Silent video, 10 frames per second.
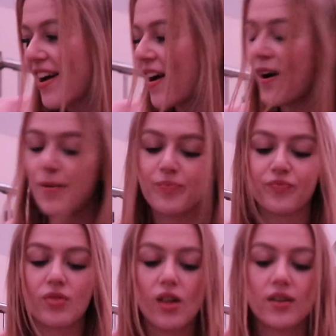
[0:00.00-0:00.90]

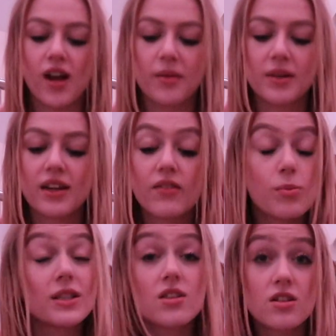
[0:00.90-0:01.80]
I'm gonna give a
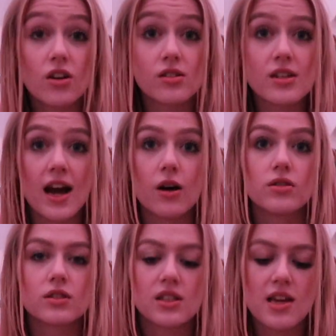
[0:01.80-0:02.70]
bit to the dogs now.
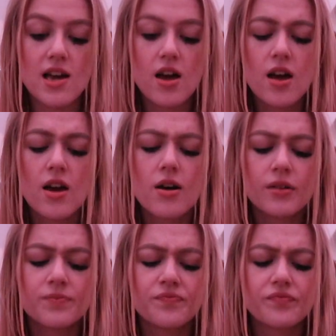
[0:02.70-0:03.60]
See,
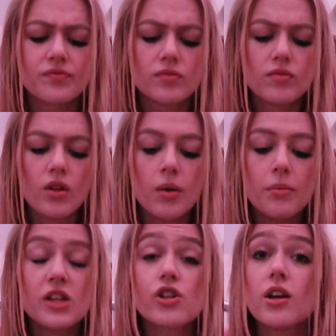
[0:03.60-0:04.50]

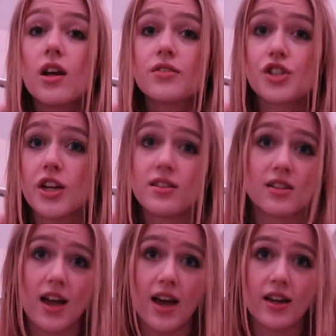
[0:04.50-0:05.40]
Mishka loves cheese
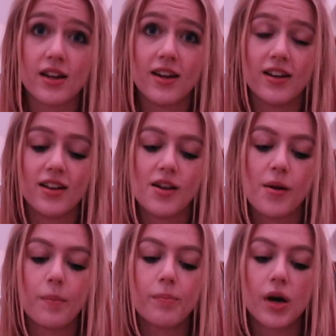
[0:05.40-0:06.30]
and egg,
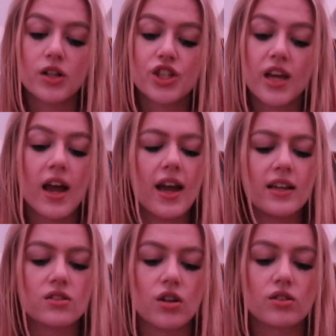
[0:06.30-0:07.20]
but she
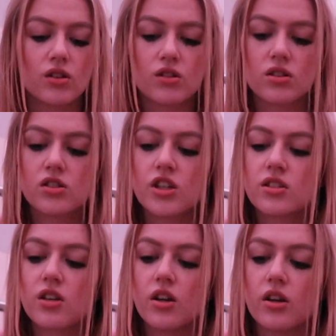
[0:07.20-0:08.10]
hates hot dog sausages,
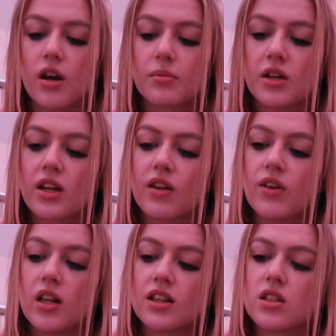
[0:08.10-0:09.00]
so I'm gonna give
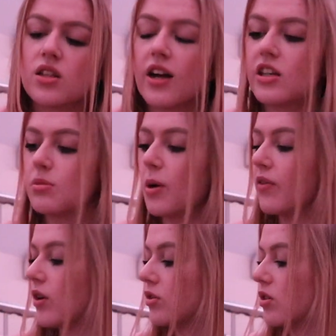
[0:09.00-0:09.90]
her like the tiniest bit of
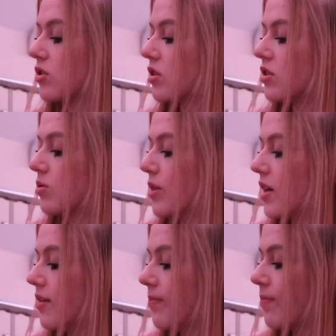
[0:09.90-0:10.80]
hot dog sausage with
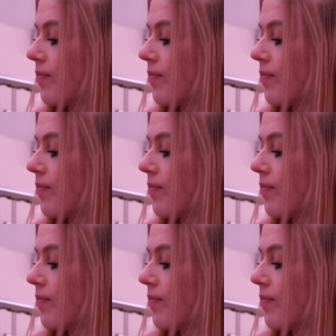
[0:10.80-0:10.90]
it.